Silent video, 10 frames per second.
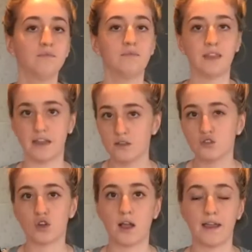that you
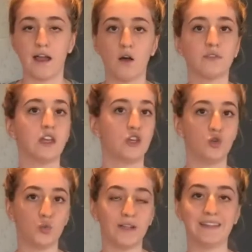try out that
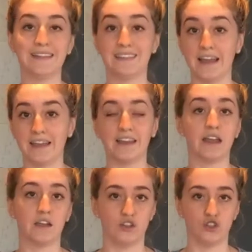you really like
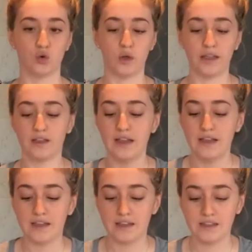and enjoy.
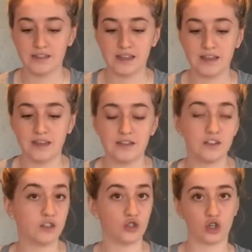Is it
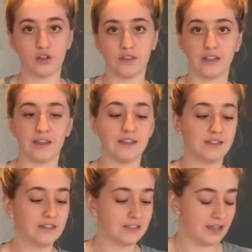journaling?
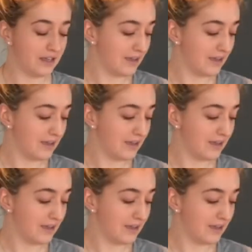Is it saying